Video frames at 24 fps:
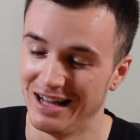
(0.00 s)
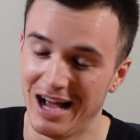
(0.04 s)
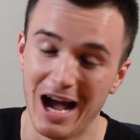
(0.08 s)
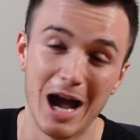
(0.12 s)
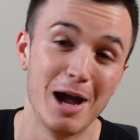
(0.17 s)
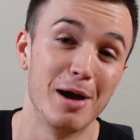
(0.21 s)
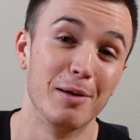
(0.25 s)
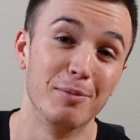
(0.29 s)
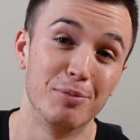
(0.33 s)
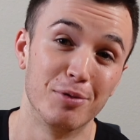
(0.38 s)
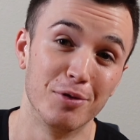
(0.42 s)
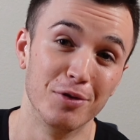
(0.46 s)

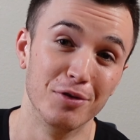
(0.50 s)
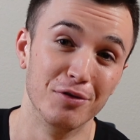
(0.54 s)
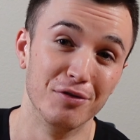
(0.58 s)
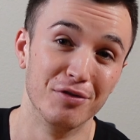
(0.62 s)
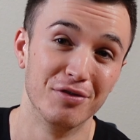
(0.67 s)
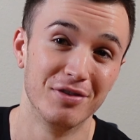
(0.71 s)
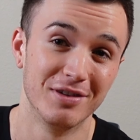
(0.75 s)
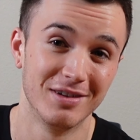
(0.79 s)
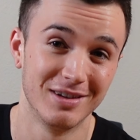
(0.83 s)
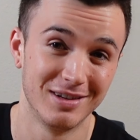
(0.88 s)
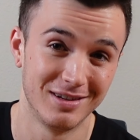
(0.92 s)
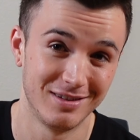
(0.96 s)
I approve.
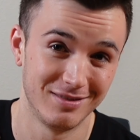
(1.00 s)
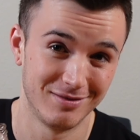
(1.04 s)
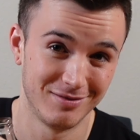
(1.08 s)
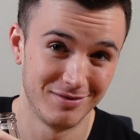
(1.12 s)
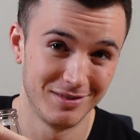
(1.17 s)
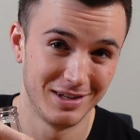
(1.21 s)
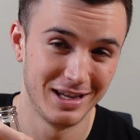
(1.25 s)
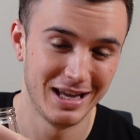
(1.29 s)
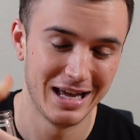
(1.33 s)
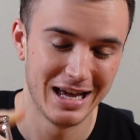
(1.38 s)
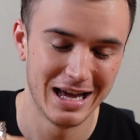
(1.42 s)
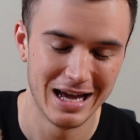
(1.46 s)

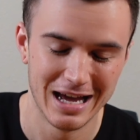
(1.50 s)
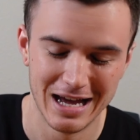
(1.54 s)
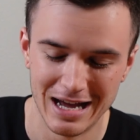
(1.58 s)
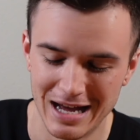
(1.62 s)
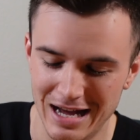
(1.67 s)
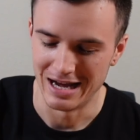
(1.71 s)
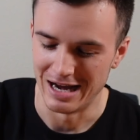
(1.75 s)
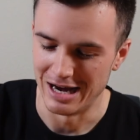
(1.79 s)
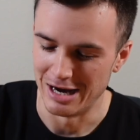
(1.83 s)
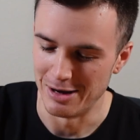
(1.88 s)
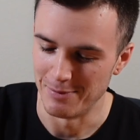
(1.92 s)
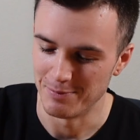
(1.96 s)

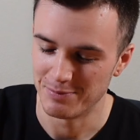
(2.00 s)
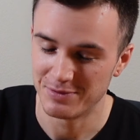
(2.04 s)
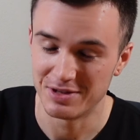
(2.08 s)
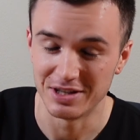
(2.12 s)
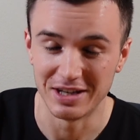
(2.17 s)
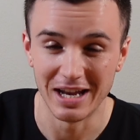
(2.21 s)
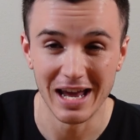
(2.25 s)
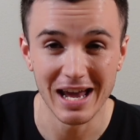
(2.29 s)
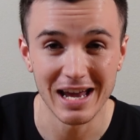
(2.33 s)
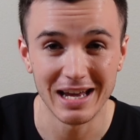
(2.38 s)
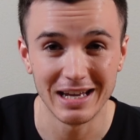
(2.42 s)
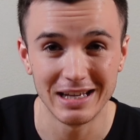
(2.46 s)

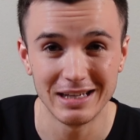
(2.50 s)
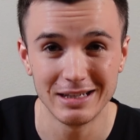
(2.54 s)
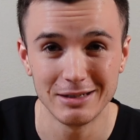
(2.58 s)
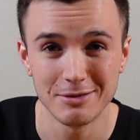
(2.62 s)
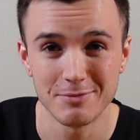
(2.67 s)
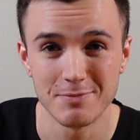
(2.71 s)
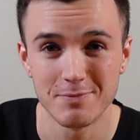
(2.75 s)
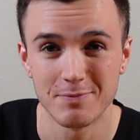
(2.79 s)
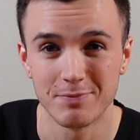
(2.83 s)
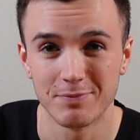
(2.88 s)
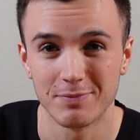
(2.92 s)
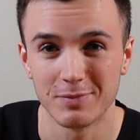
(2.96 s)
Today,
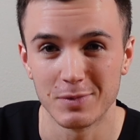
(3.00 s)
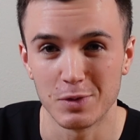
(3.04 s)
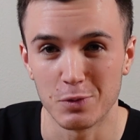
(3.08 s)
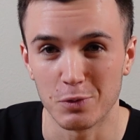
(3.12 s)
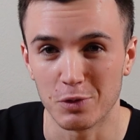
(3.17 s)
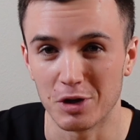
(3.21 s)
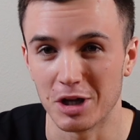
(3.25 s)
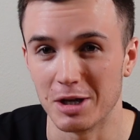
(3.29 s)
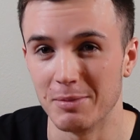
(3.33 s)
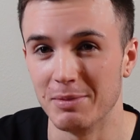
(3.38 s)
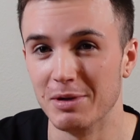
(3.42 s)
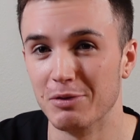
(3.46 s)
we're
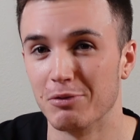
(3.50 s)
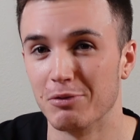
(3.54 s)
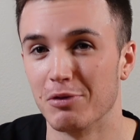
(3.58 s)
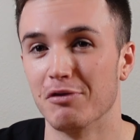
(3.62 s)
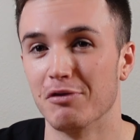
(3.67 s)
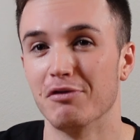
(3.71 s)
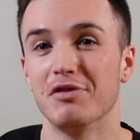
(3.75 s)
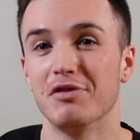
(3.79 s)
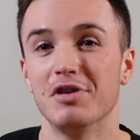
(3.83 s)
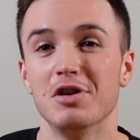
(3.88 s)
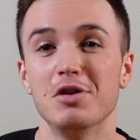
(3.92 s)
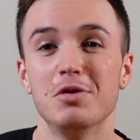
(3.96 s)
going to be
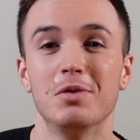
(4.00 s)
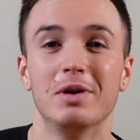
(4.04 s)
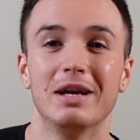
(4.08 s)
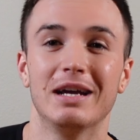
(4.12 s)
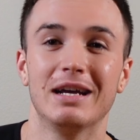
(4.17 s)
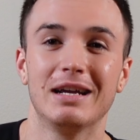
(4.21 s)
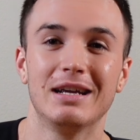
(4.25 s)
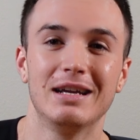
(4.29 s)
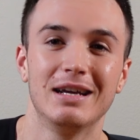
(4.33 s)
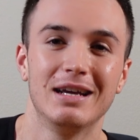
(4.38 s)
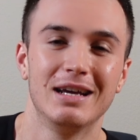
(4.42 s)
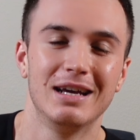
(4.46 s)

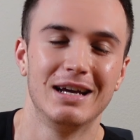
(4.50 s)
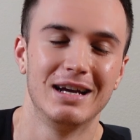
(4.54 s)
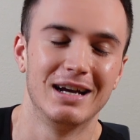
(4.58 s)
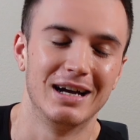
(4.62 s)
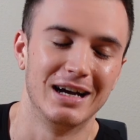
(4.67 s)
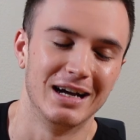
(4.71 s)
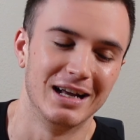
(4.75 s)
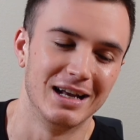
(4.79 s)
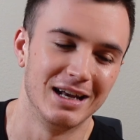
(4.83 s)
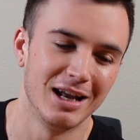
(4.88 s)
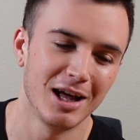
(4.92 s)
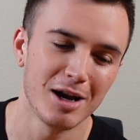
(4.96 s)
reviewing
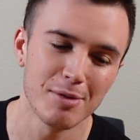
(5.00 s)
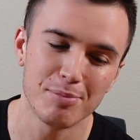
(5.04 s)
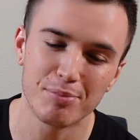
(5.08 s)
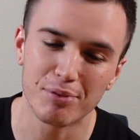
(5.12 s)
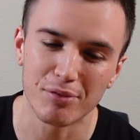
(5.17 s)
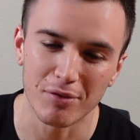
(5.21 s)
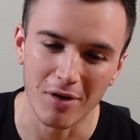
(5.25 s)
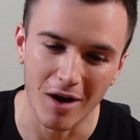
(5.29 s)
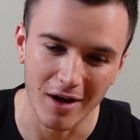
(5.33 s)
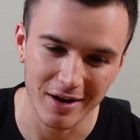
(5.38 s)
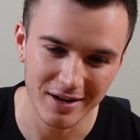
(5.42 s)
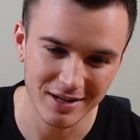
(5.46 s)
not a
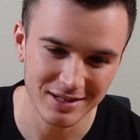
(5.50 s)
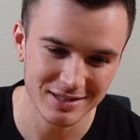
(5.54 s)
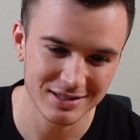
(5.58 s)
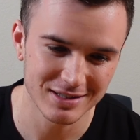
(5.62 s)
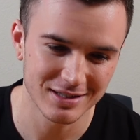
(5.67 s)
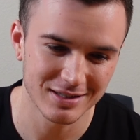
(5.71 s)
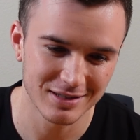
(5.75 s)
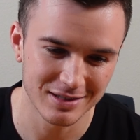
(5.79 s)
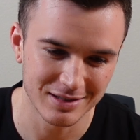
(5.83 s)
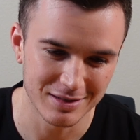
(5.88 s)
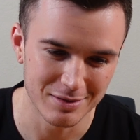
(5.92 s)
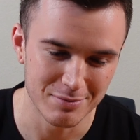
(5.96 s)

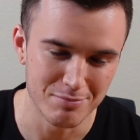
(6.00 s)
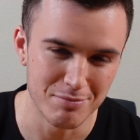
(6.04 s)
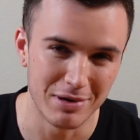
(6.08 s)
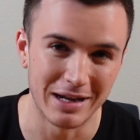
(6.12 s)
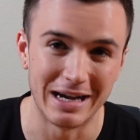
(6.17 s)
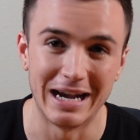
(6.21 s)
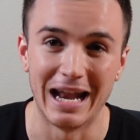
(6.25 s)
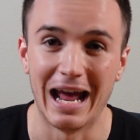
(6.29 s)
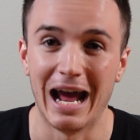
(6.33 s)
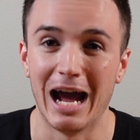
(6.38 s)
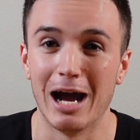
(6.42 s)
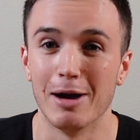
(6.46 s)
product, but
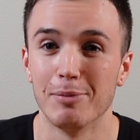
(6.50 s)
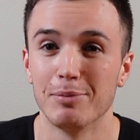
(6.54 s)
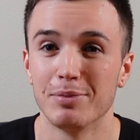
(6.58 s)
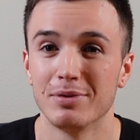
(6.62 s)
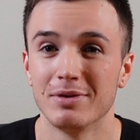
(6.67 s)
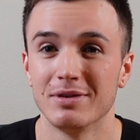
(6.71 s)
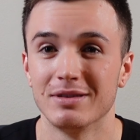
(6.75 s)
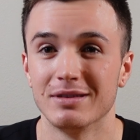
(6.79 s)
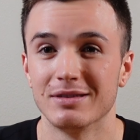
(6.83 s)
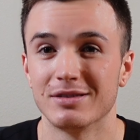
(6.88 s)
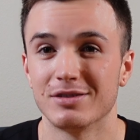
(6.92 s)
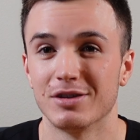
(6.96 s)
an app.
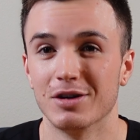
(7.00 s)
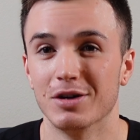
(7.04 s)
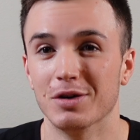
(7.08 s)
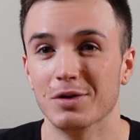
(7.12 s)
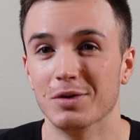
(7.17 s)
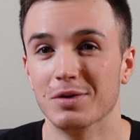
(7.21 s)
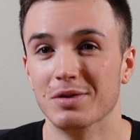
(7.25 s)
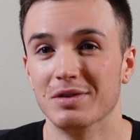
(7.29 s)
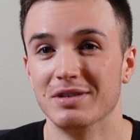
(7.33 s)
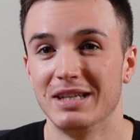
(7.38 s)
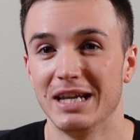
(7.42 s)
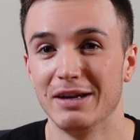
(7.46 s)

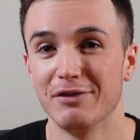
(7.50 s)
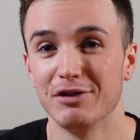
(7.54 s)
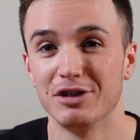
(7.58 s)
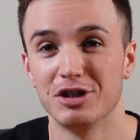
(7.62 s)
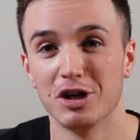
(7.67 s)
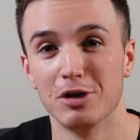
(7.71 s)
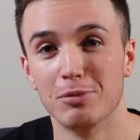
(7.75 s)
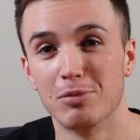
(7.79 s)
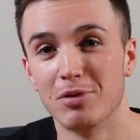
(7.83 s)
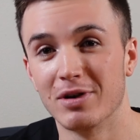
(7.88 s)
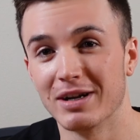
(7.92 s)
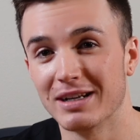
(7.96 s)
So David
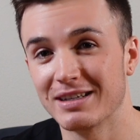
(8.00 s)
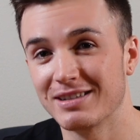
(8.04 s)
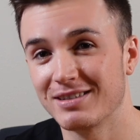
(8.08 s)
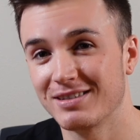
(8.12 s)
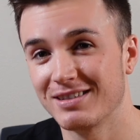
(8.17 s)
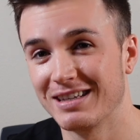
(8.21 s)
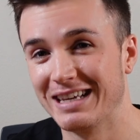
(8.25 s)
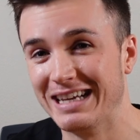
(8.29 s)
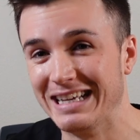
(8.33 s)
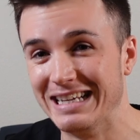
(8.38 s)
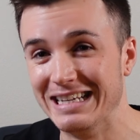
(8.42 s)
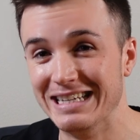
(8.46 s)

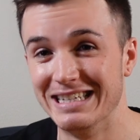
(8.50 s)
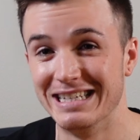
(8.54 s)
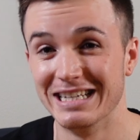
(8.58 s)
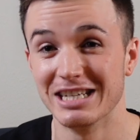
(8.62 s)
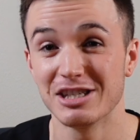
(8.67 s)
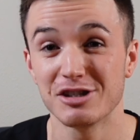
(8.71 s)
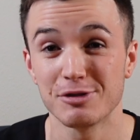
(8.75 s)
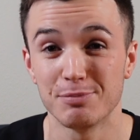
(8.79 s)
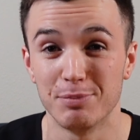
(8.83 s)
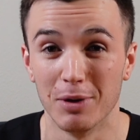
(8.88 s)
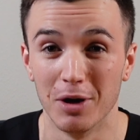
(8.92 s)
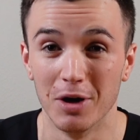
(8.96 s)
Dobrik's
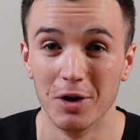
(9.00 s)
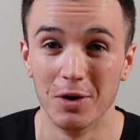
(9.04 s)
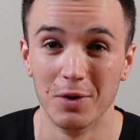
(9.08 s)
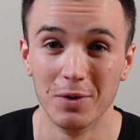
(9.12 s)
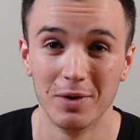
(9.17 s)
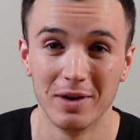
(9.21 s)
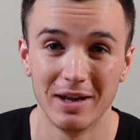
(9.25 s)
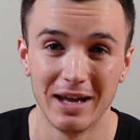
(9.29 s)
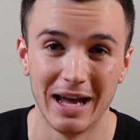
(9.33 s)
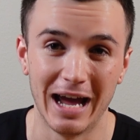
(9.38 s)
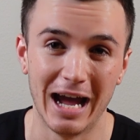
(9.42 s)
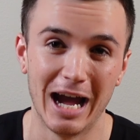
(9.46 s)

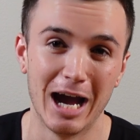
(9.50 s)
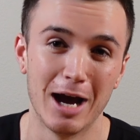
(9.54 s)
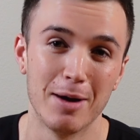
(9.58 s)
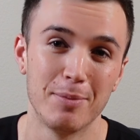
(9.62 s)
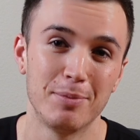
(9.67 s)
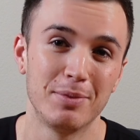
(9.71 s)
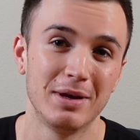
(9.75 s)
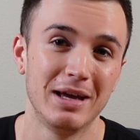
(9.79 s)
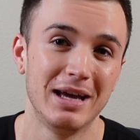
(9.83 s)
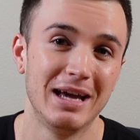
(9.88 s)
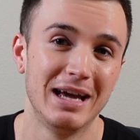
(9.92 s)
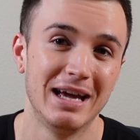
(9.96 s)
Dispo
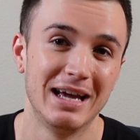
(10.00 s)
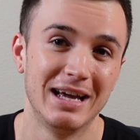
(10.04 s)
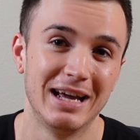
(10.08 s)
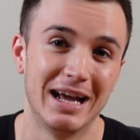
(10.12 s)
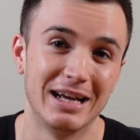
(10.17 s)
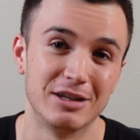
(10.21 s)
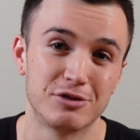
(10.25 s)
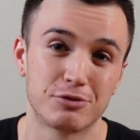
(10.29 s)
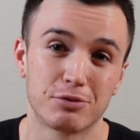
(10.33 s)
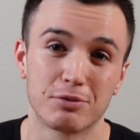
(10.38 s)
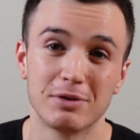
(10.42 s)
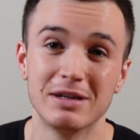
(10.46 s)
app
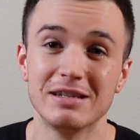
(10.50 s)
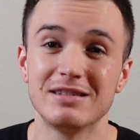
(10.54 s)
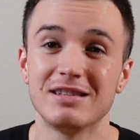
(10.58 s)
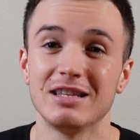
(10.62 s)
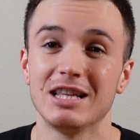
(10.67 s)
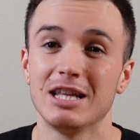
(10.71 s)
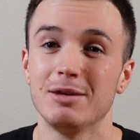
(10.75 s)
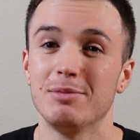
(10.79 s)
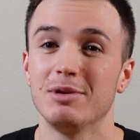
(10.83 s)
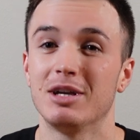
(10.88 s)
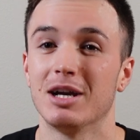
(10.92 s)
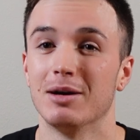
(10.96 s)
has
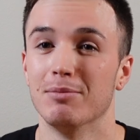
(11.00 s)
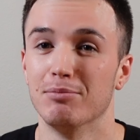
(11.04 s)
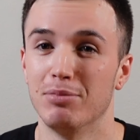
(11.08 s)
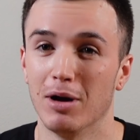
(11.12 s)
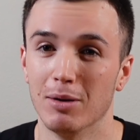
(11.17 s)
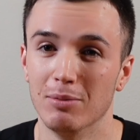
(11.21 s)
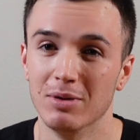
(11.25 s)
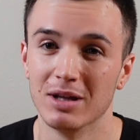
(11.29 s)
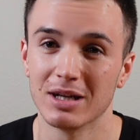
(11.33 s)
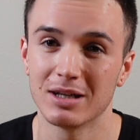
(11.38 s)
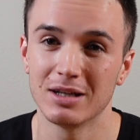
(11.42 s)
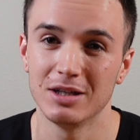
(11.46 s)
recently become
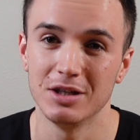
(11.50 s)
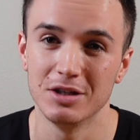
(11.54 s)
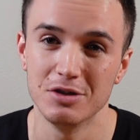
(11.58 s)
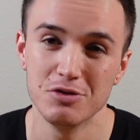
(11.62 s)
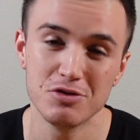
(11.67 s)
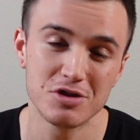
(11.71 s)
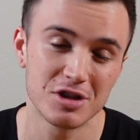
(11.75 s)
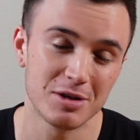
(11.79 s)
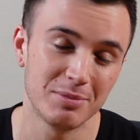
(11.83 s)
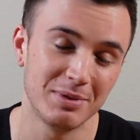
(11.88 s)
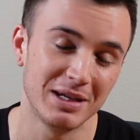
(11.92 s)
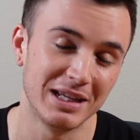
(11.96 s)
public.
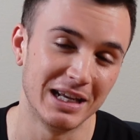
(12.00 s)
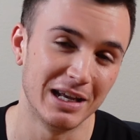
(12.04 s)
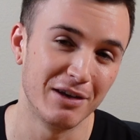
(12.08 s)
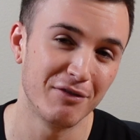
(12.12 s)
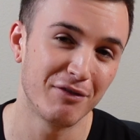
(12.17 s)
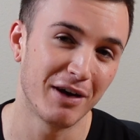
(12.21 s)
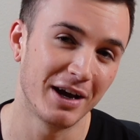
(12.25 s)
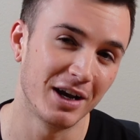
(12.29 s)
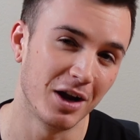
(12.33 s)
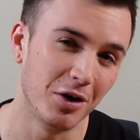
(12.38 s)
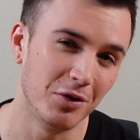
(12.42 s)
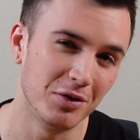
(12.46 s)
Used to be an
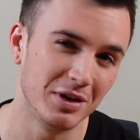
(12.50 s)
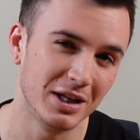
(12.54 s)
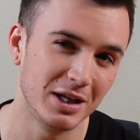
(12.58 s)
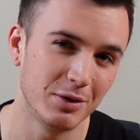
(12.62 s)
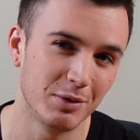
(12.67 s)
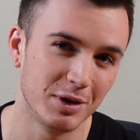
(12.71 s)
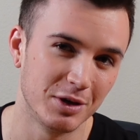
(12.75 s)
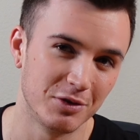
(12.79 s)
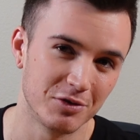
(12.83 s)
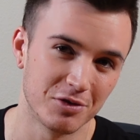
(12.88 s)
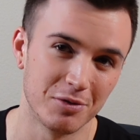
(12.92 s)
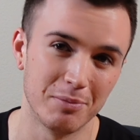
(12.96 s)
invite only
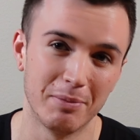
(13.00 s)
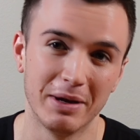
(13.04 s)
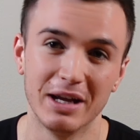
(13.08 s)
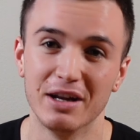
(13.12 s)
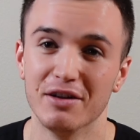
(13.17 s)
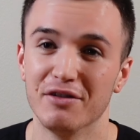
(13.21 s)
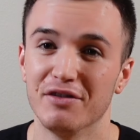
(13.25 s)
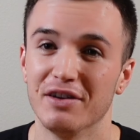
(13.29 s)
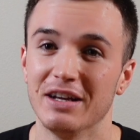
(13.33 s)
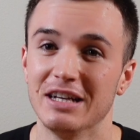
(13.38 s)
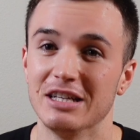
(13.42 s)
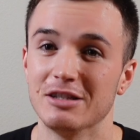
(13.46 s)
when it was in
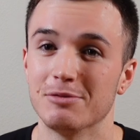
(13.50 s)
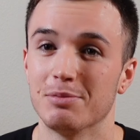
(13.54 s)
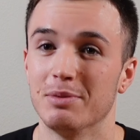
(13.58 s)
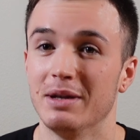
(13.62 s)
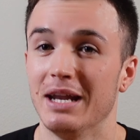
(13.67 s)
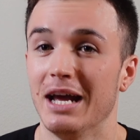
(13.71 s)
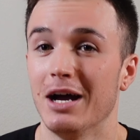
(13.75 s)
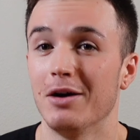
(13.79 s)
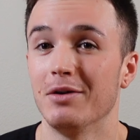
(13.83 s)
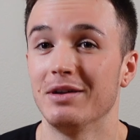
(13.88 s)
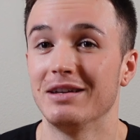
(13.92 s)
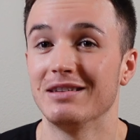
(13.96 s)
beta phase, but
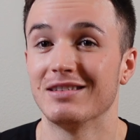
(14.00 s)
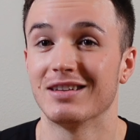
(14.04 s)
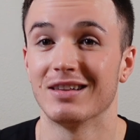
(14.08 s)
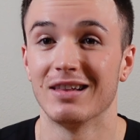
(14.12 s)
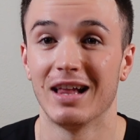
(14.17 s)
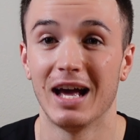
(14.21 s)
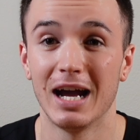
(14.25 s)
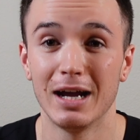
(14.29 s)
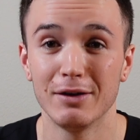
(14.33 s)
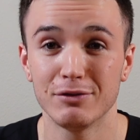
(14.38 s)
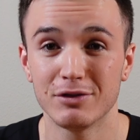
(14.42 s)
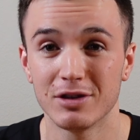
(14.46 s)
now it is
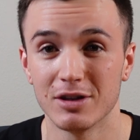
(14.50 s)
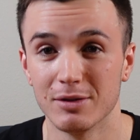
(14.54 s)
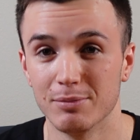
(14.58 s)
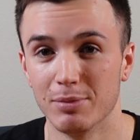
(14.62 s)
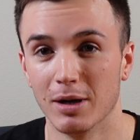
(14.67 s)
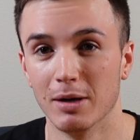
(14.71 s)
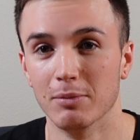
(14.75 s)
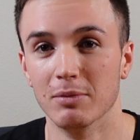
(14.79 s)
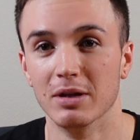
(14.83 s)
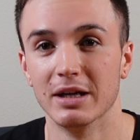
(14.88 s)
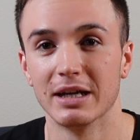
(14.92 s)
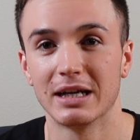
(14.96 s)
live to the
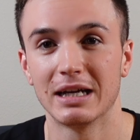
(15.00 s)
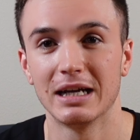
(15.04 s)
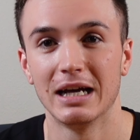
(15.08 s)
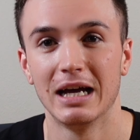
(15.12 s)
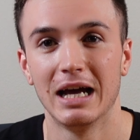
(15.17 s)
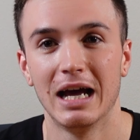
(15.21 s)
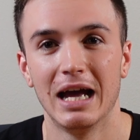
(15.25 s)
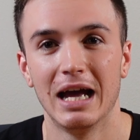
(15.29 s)
public.